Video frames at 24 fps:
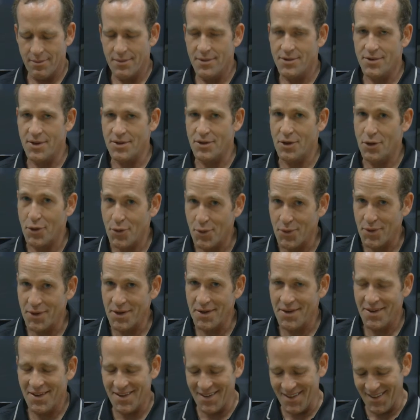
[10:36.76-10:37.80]
So I took
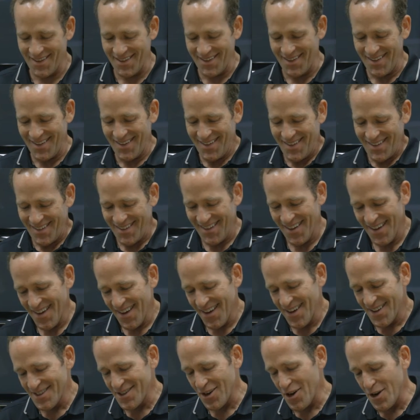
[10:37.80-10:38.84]
3.
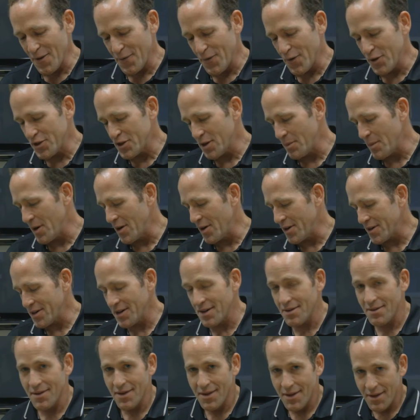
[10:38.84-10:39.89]
Sorry, Furniture
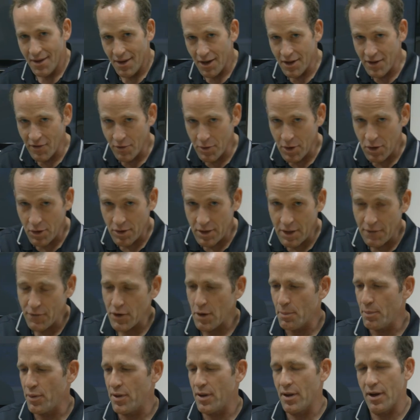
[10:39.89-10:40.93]
America. I'll give
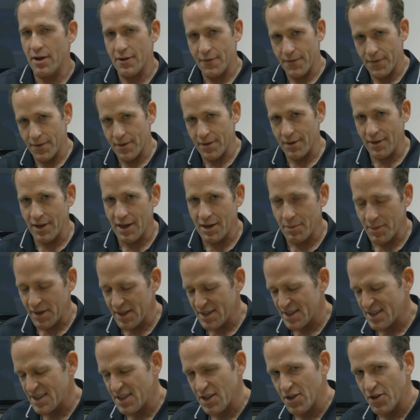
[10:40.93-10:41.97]
you a plug for letting me
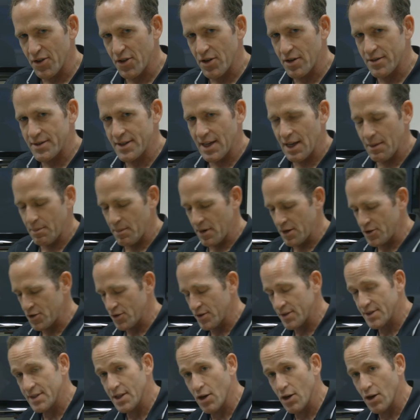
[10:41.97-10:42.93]
steal your tape measures.